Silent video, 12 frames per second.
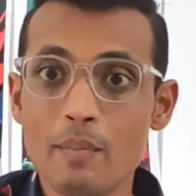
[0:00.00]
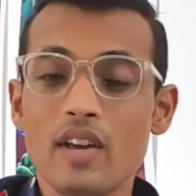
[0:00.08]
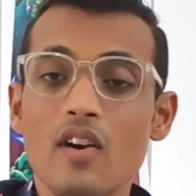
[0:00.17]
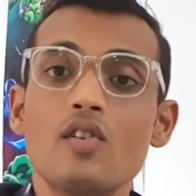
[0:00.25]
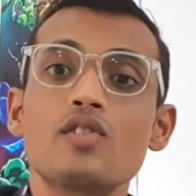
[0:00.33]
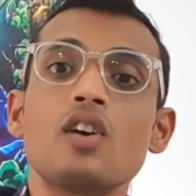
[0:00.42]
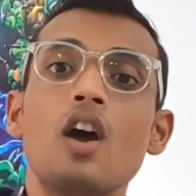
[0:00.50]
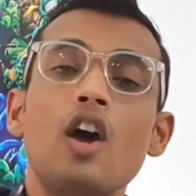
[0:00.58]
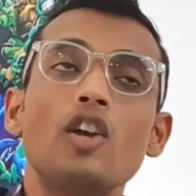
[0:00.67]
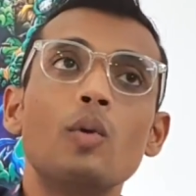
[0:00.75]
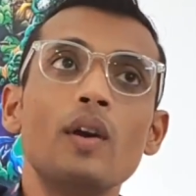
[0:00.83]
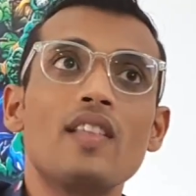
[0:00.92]
Because
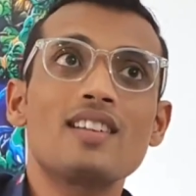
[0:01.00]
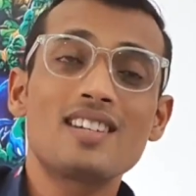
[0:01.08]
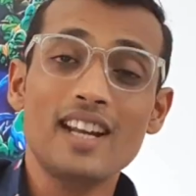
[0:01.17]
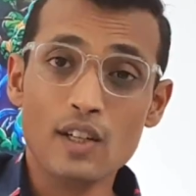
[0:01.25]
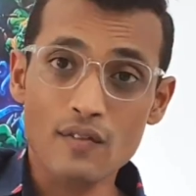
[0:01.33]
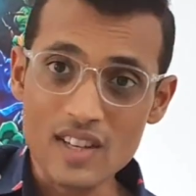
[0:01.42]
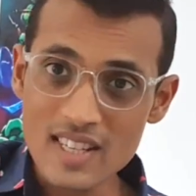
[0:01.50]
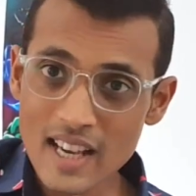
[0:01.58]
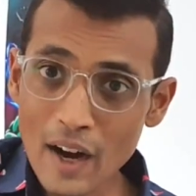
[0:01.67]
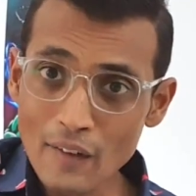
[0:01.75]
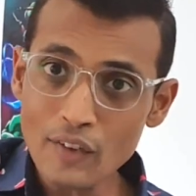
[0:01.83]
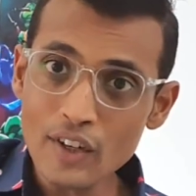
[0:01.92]
you were in that stage of
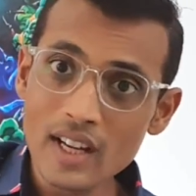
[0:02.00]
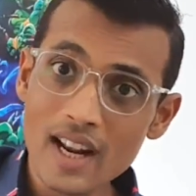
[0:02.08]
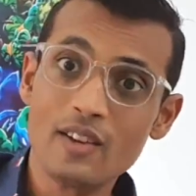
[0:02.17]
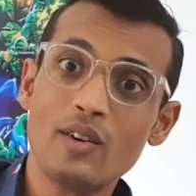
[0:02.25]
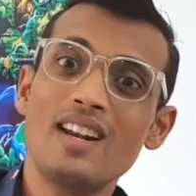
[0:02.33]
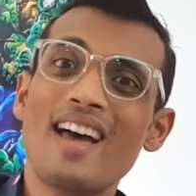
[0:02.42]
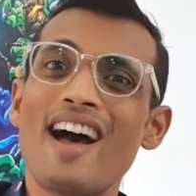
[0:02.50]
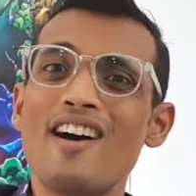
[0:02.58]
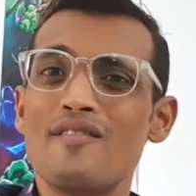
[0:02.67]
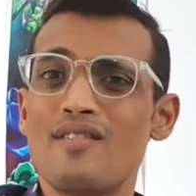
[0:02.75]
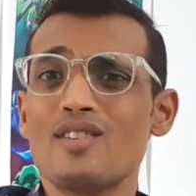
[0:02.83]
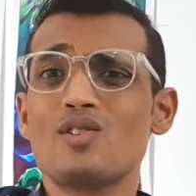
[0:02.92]
discovery and you didn't
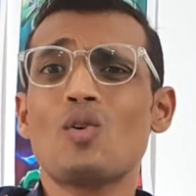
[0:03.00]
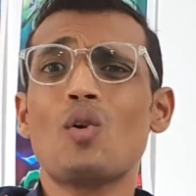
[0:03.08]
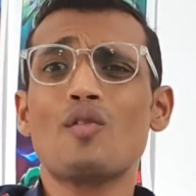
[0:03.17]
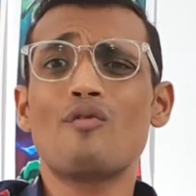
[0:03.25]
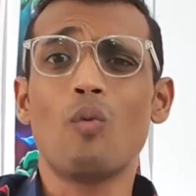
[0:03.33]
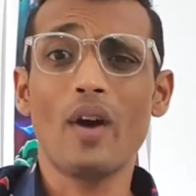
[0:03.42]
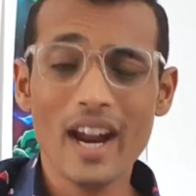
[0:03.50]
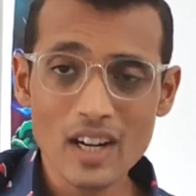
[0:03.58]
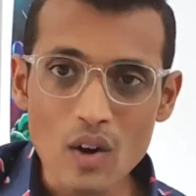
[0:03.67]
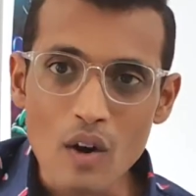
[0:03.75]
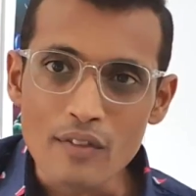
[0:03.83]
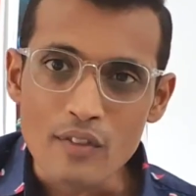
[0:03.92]
have a sort of
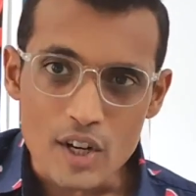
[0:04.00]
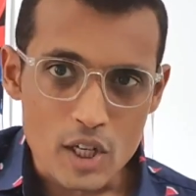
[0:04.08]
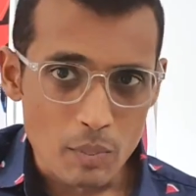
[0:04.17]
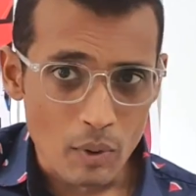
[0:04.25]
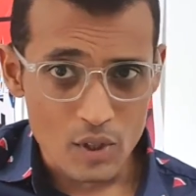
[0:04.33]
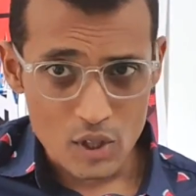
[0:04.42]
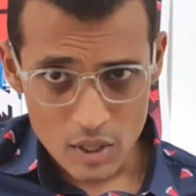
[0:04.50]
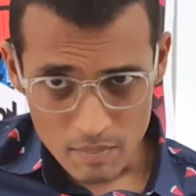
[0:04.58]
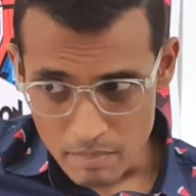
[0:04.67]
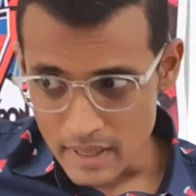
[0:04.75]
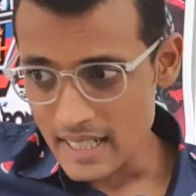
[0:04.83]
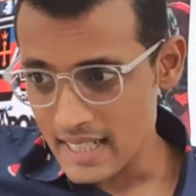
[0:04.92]
weight of
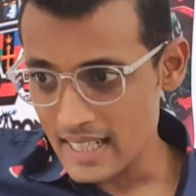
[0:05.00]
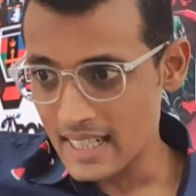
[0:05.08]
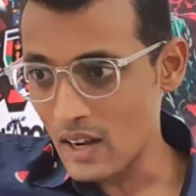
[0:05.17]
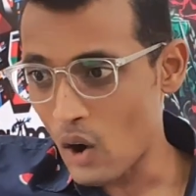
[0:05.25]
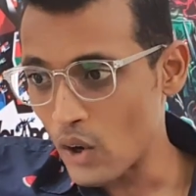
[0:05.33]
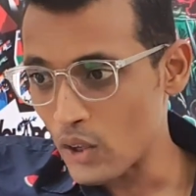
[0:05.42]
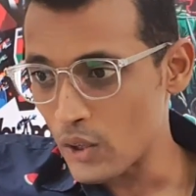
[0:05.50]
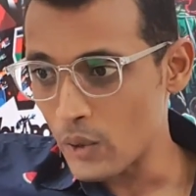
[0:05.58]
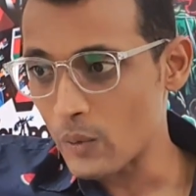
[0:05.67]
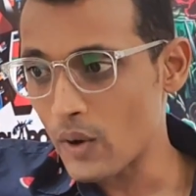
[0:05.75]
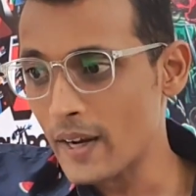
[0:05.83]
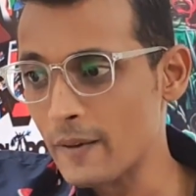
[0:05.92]
responsibility on you,
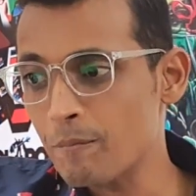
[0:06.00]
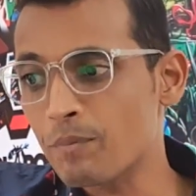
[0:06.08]
right?